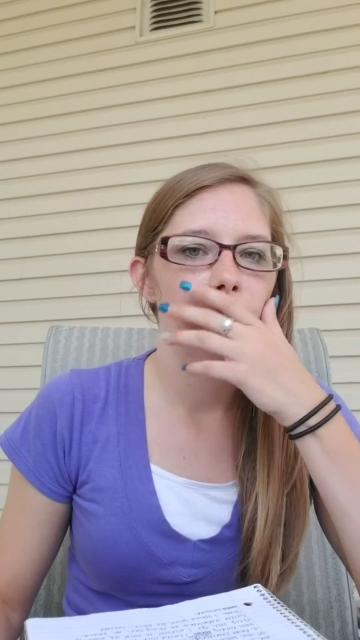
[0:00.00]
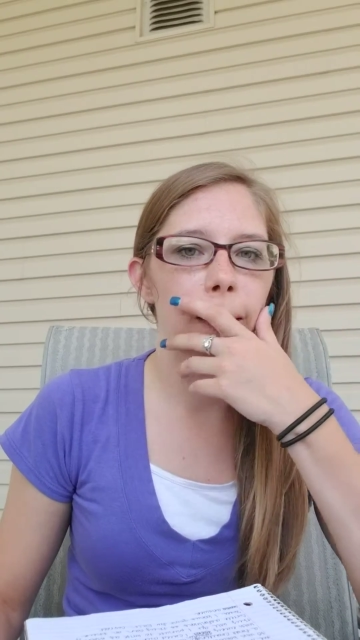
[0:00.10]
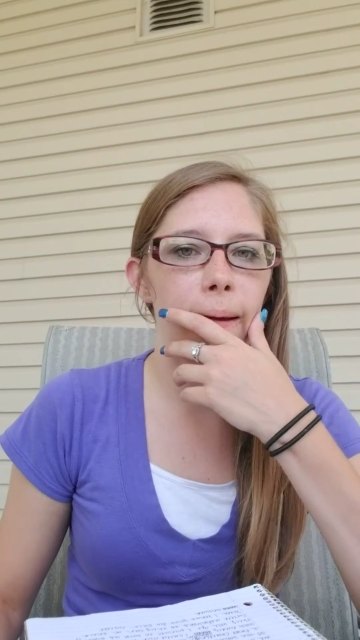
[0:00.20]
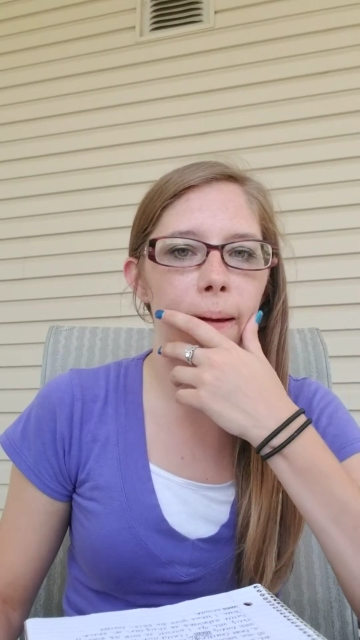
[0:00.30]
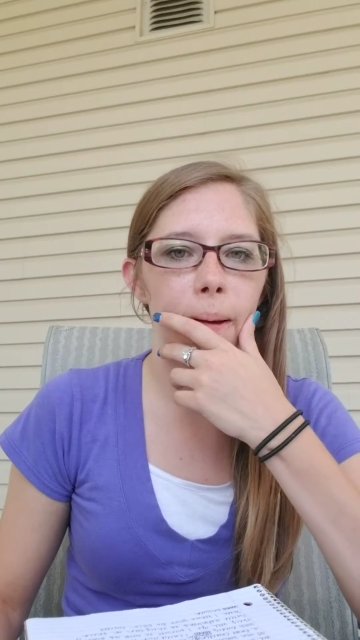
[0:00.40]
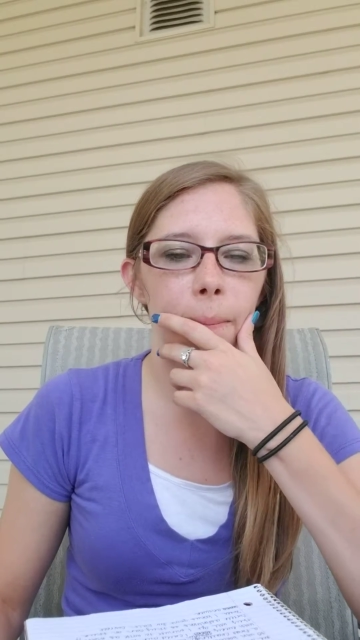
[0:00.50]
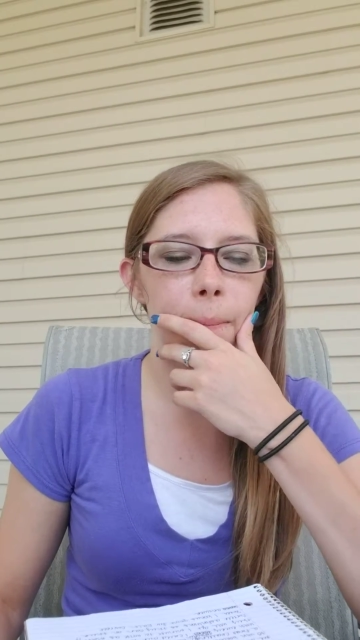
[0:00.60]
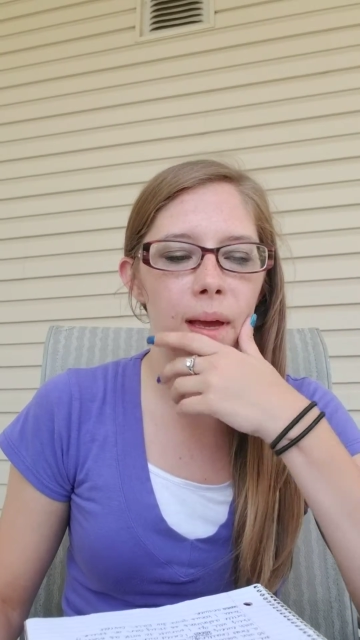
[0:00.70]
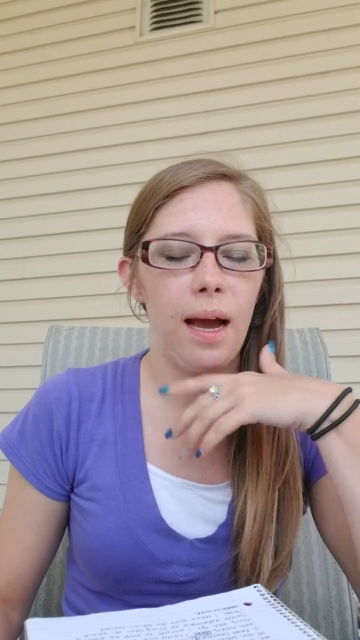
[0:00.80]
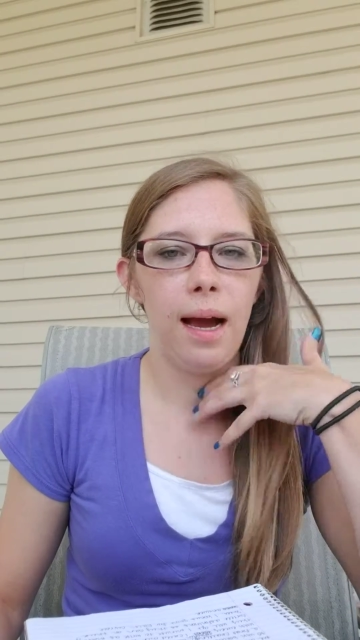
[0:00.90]

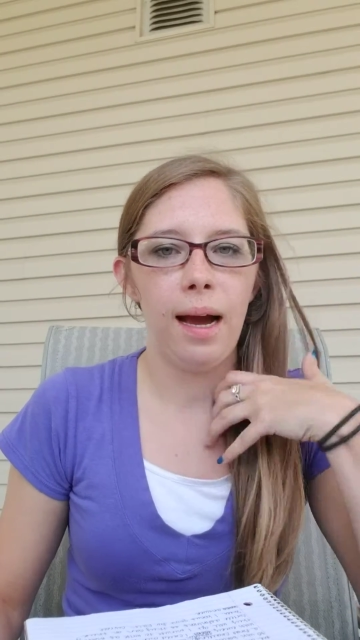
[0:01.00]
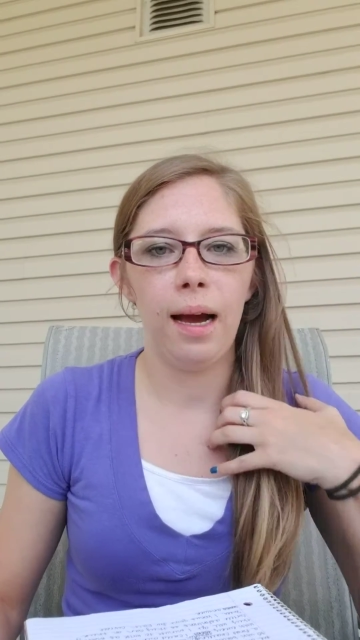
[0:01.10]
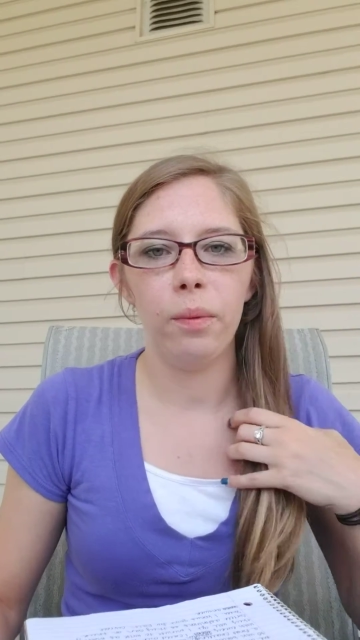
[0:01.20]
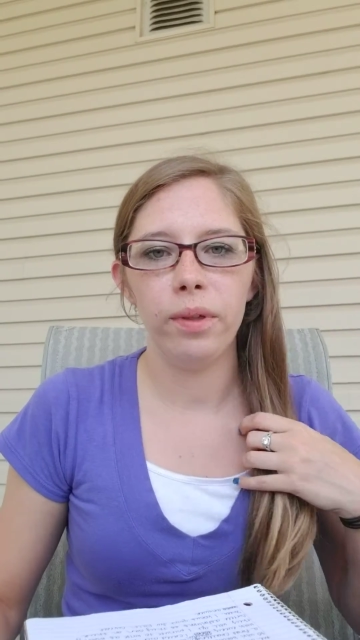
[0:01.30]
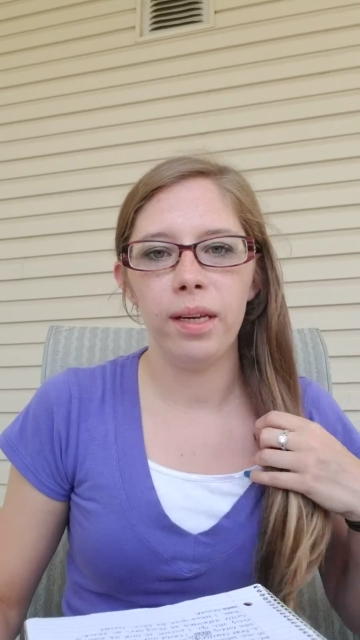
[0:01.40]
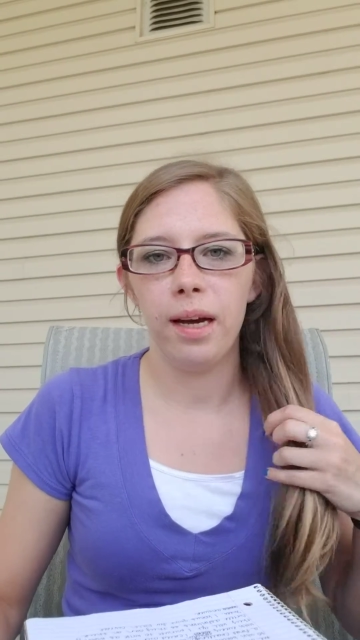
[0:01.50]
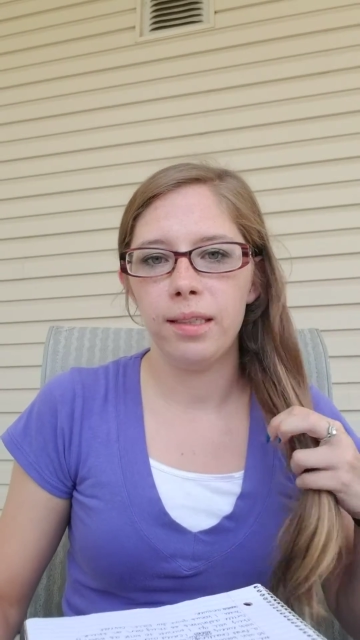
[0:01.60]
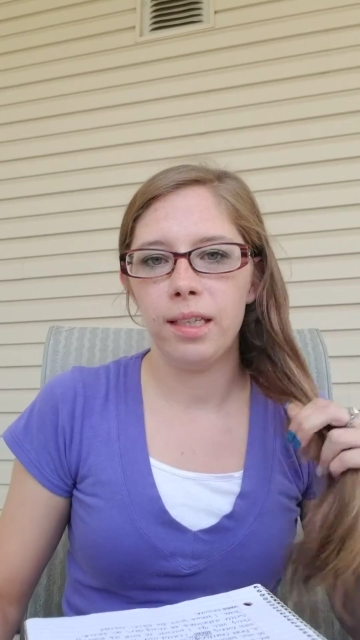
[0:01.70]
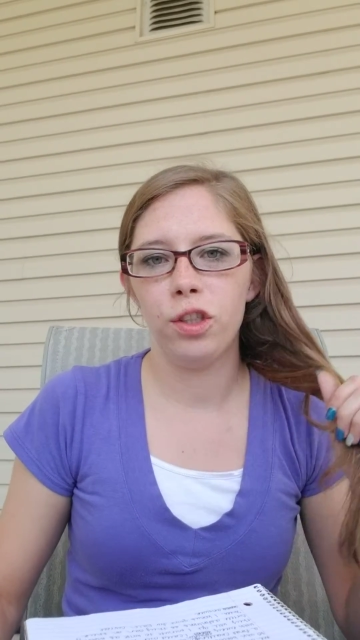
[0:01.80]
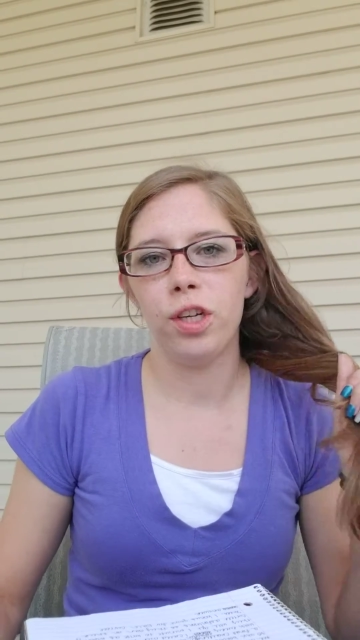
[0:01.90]
I would
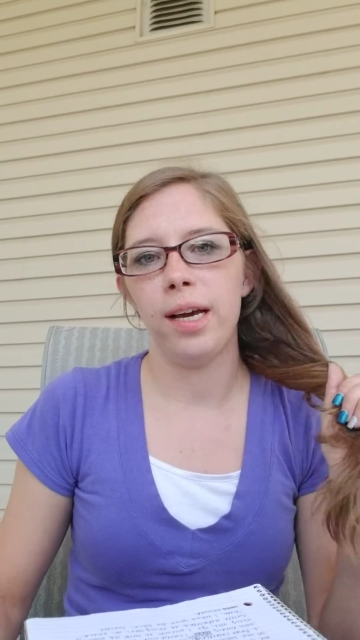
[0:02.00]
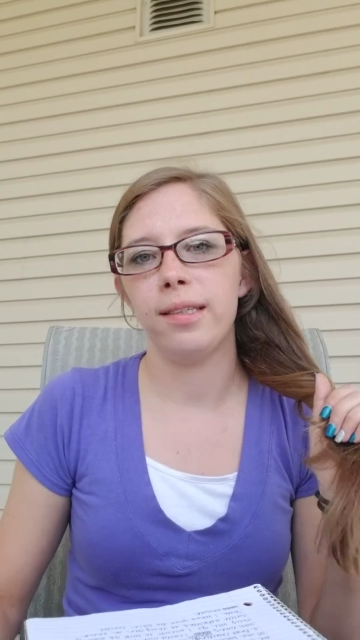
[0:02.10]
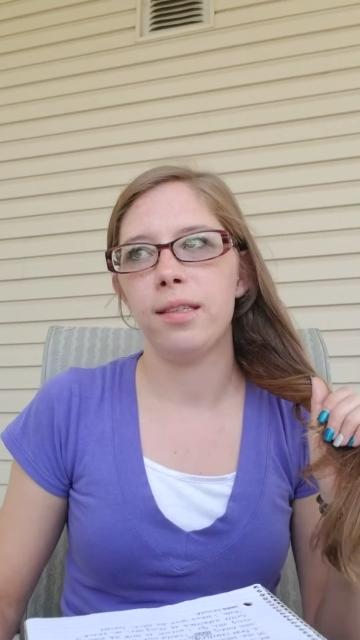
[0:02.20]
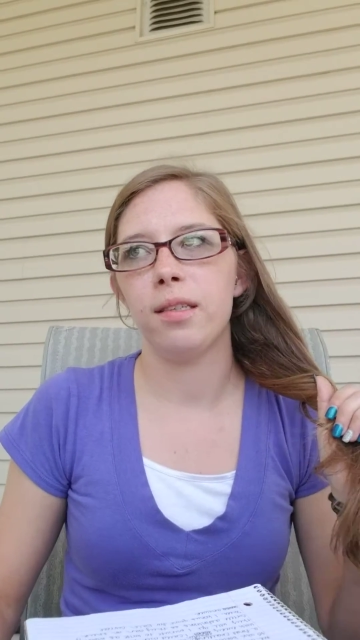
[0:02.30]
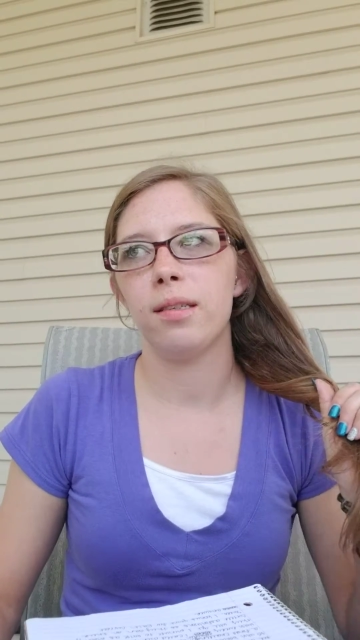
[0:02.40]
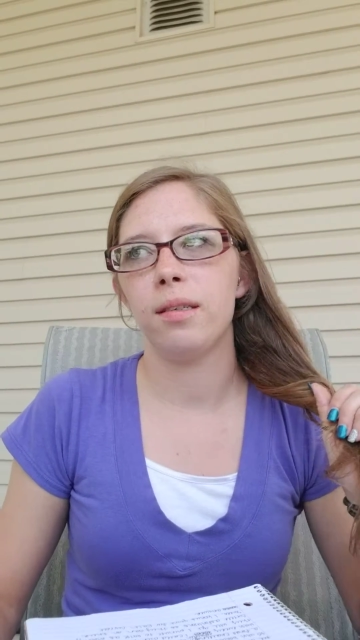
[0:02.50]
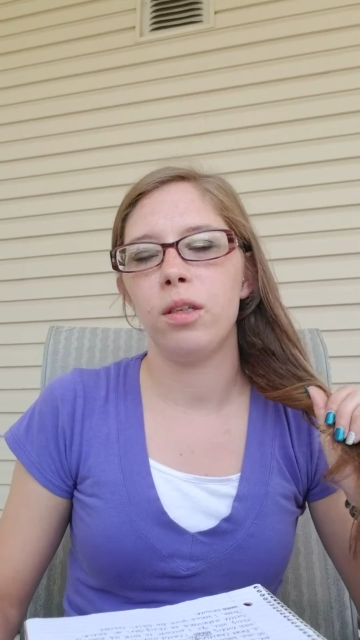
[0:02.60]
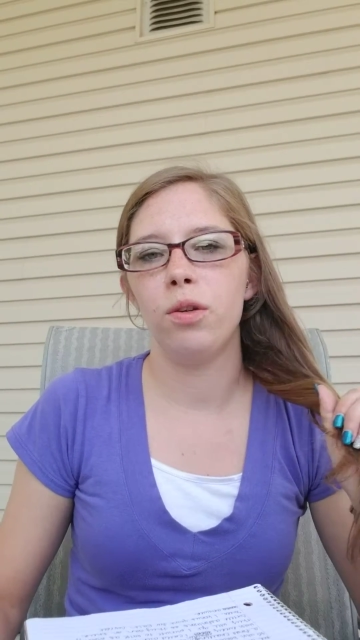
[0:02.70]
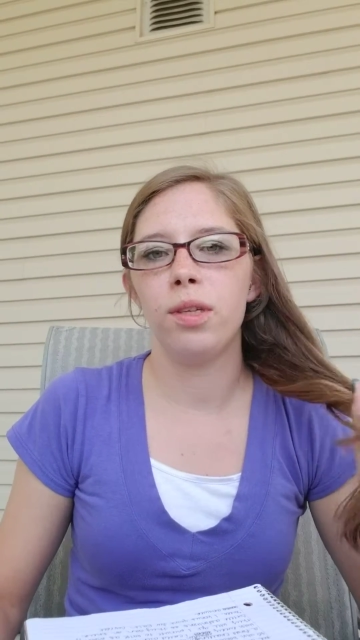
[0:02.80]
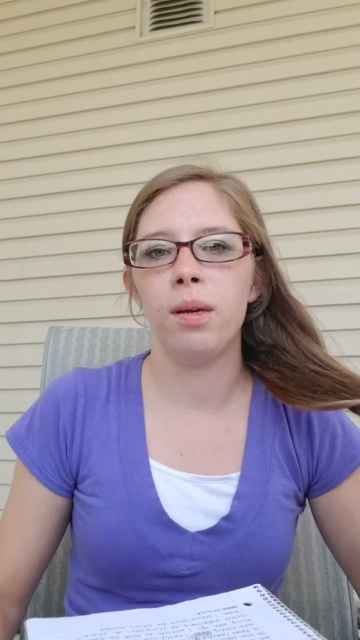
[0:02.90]
not suggest
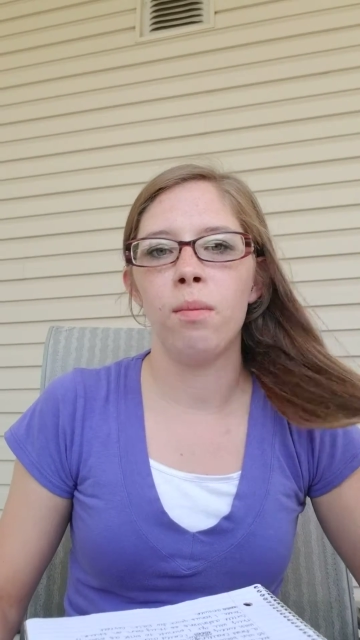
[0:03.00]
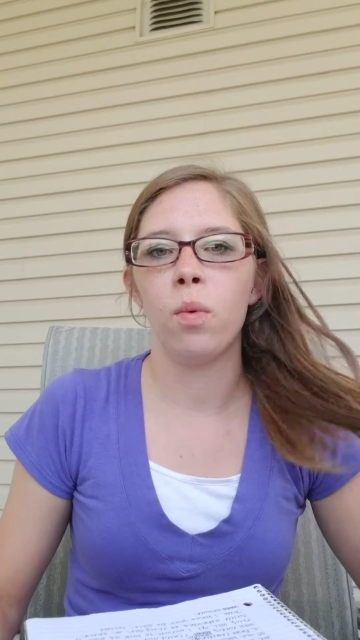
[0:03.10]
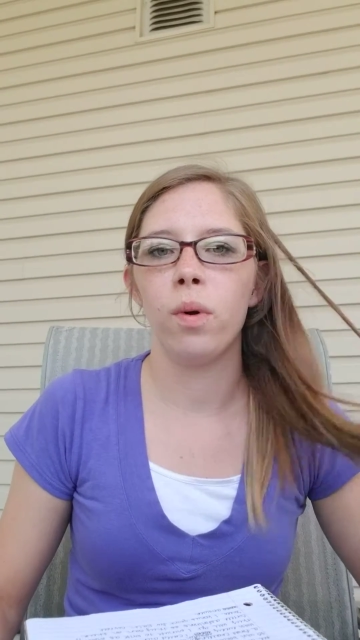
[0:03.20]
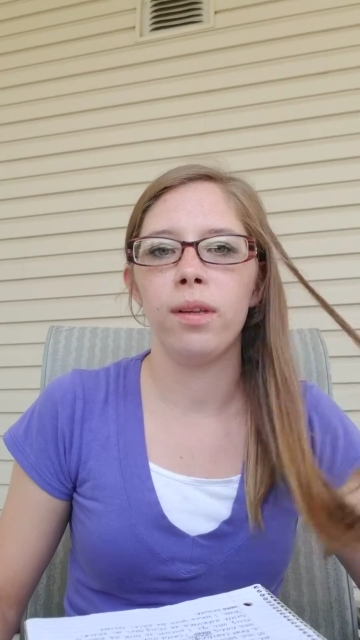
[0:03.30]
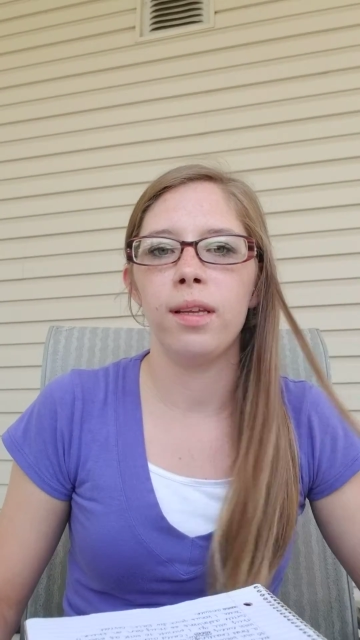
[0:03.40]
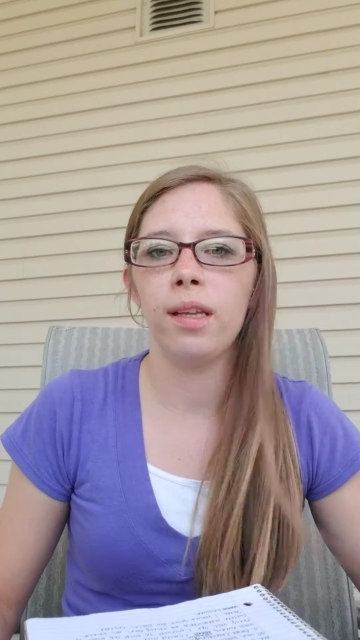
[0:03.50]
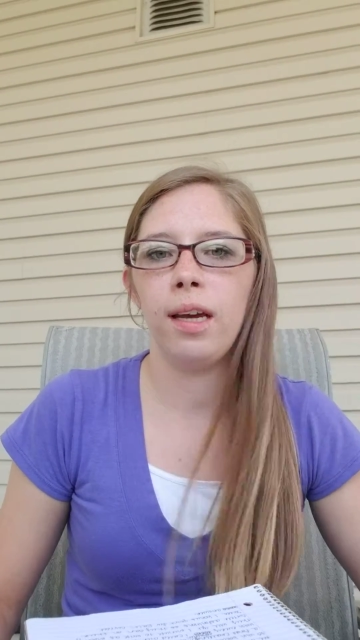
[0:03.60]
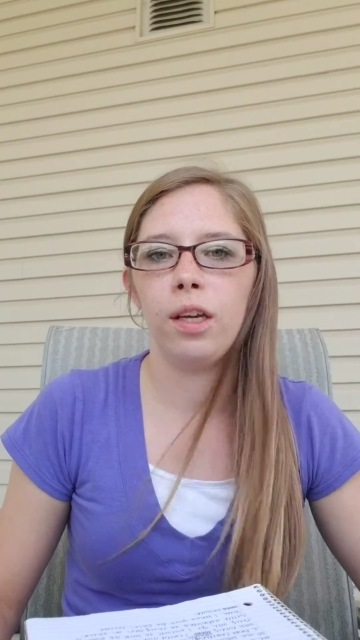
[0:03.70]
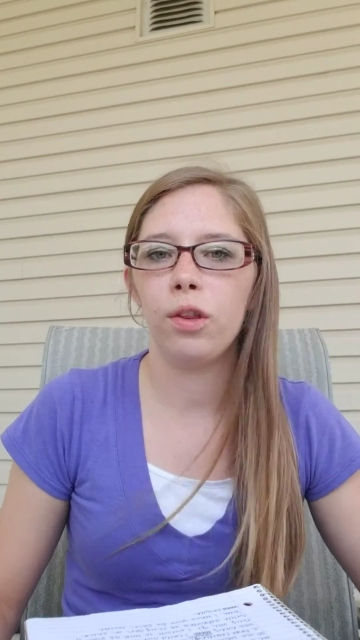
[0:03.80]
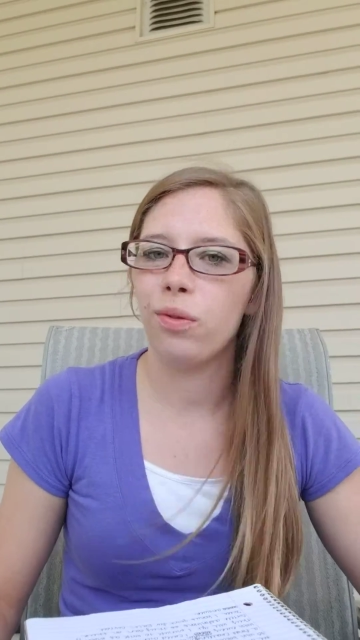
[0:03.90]
using more than like